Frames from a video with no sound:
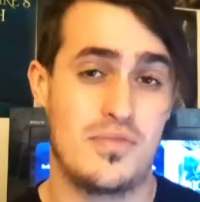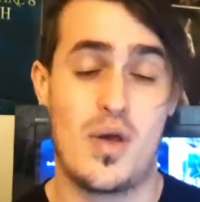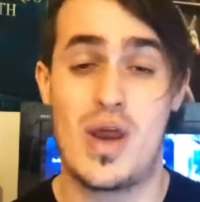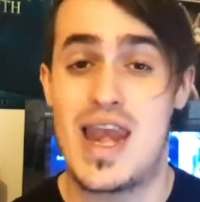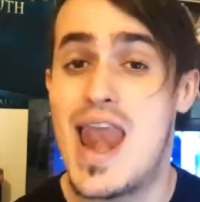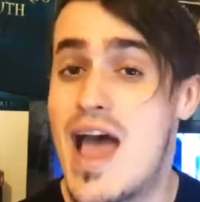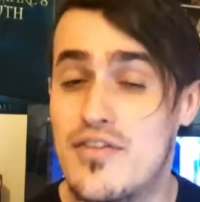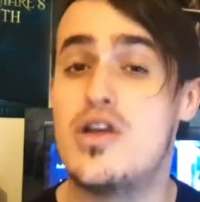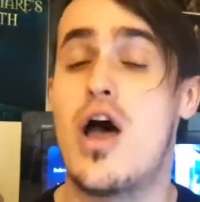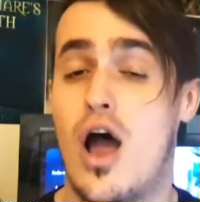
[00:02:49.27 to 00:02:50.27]
we
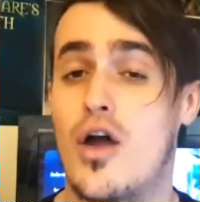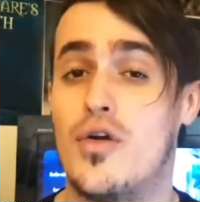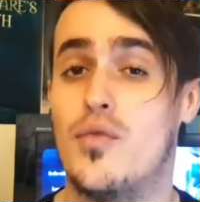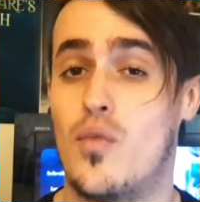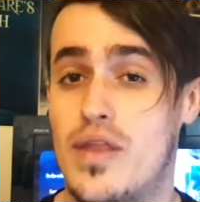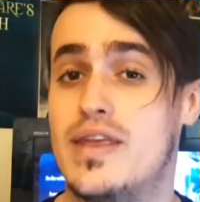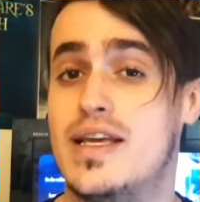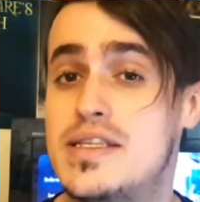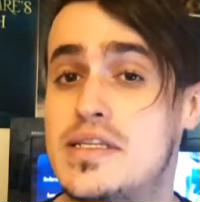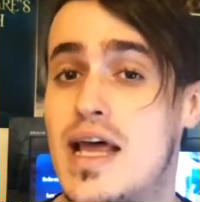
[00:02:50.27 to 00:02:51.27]
never know when the
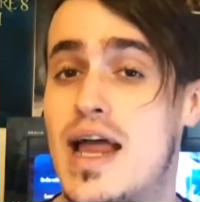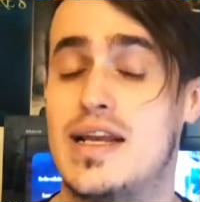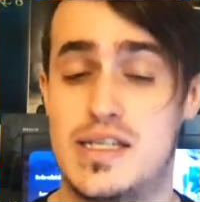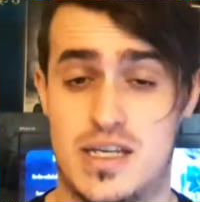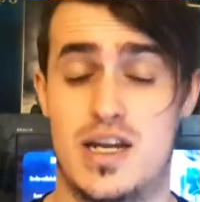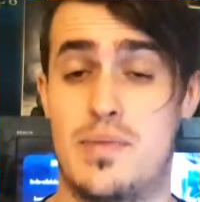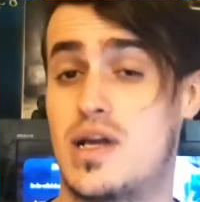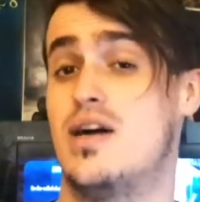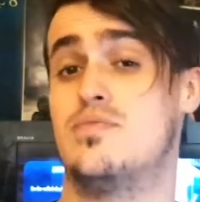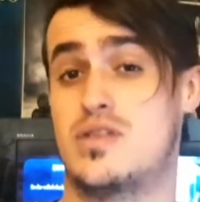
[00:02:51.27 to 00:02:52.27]
internet is gonna
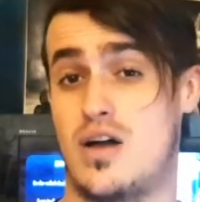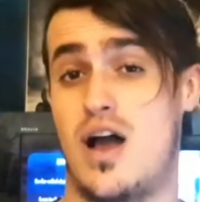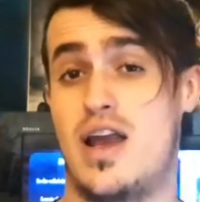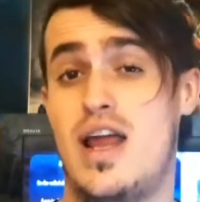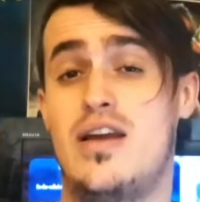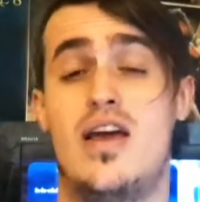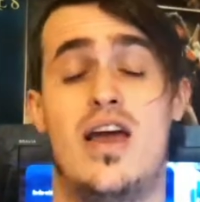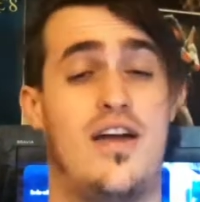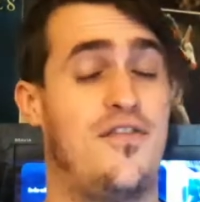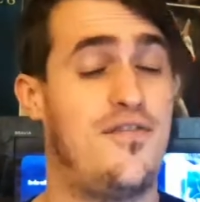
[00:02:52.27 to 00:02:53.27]
become Skynet
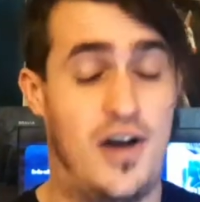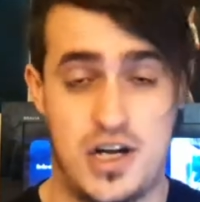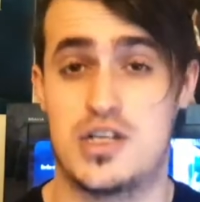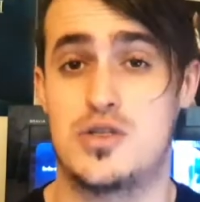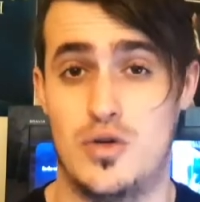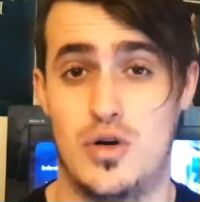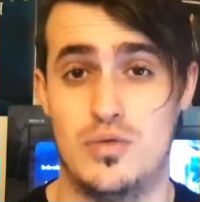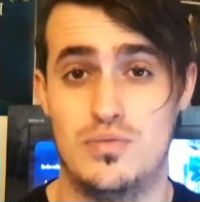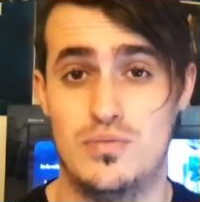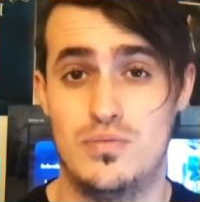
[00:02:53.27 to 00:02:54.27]
and fuck us all.
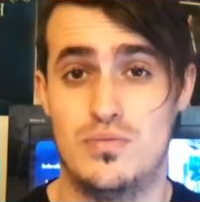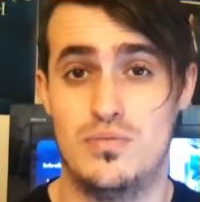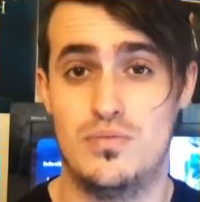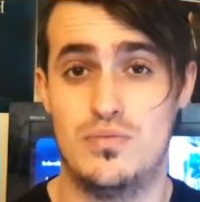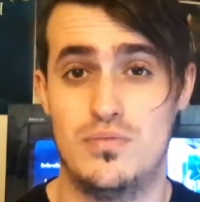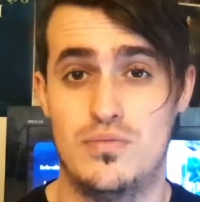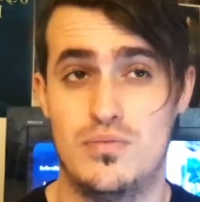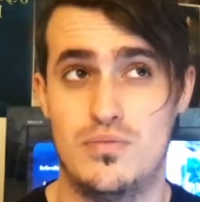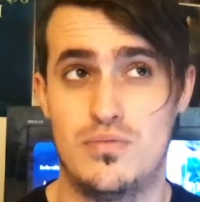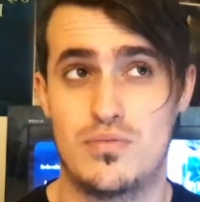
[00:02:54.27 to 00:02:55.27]

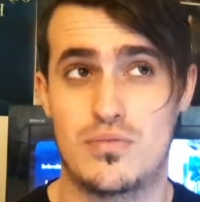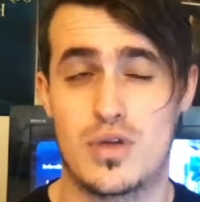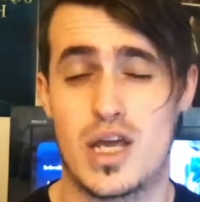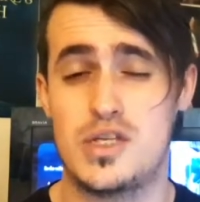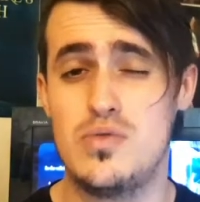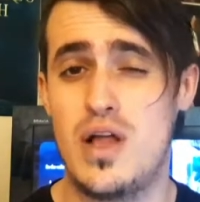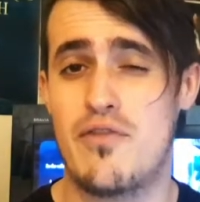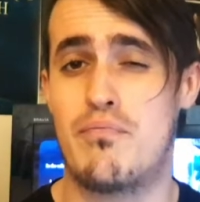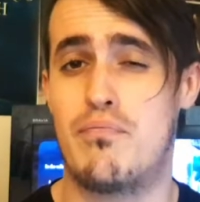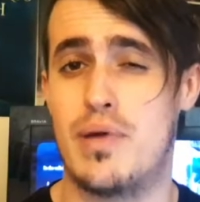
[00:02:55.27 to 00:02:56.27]
I guess we'll
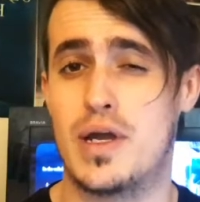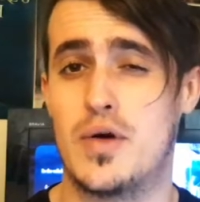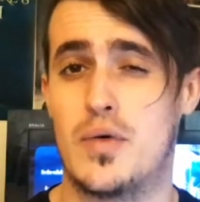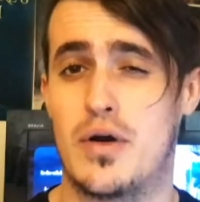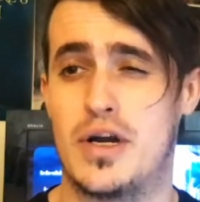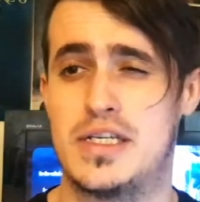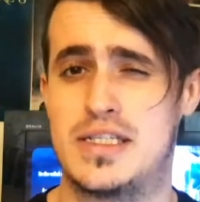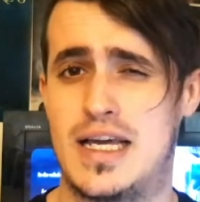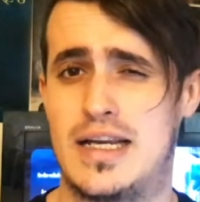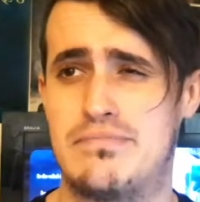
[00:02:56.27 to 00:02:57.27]
have bigger worries
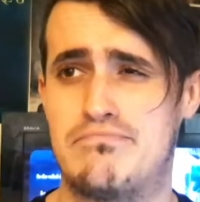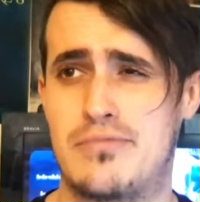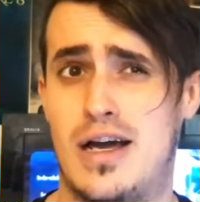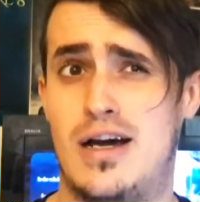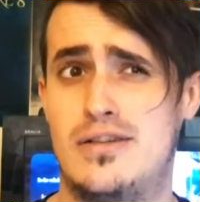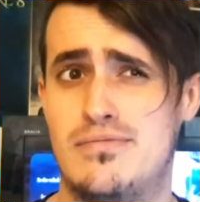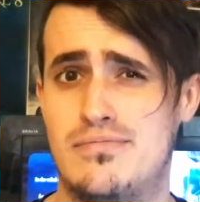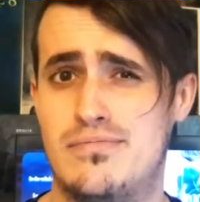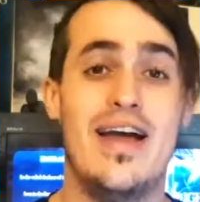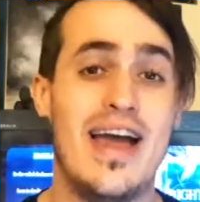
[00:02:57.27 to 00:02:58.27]
then, huh?
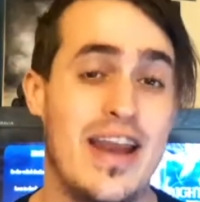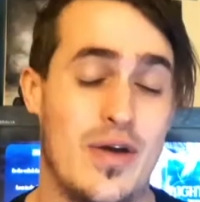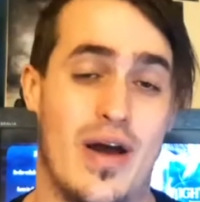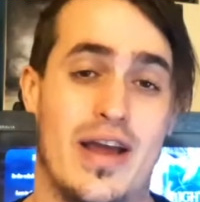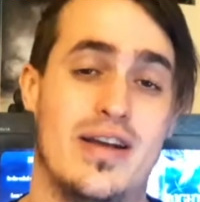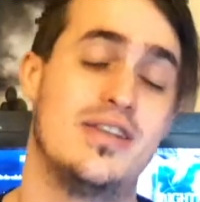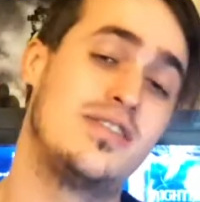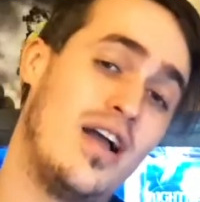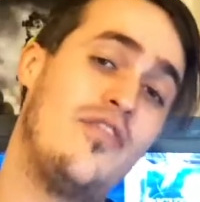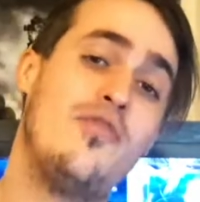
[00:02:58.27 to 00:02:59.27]
Anyway,
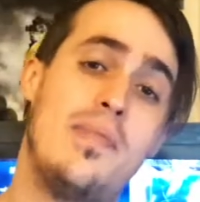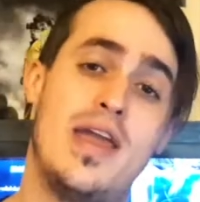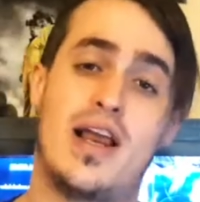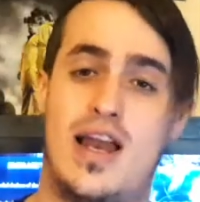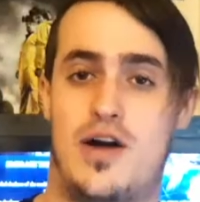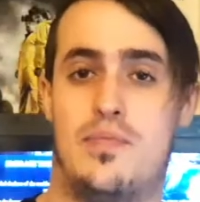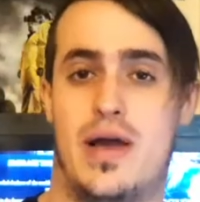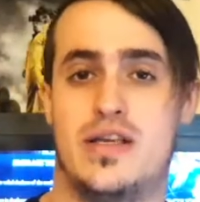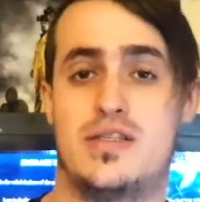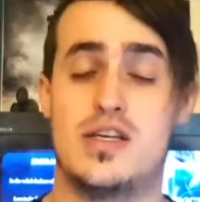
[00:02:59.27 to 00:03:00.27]
aside from being
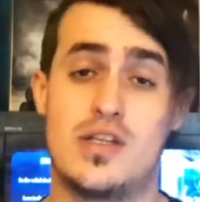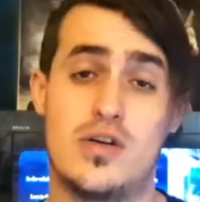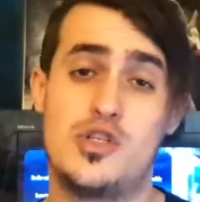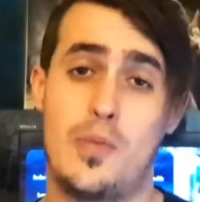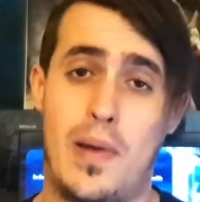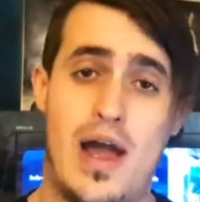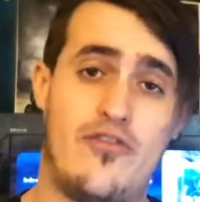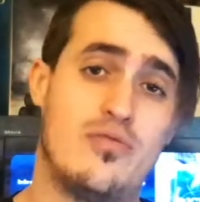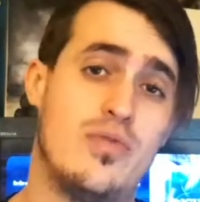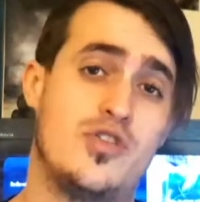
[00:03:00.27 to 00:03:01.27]
cloud-based, as long as your platform of